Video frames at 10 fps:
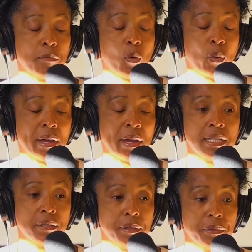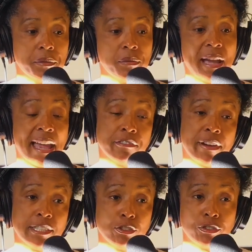women who have
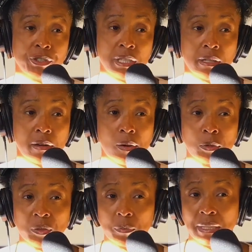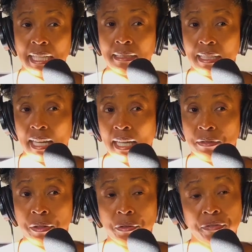grandchildren in their homes but indicate
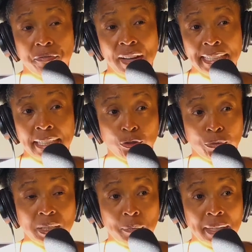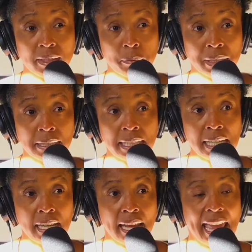no financial
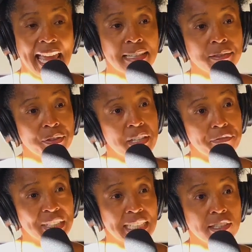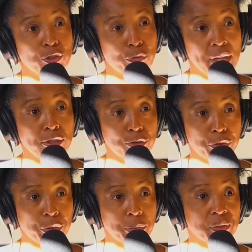responsibility. And I'll do that for each racial
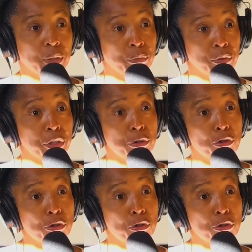group, so no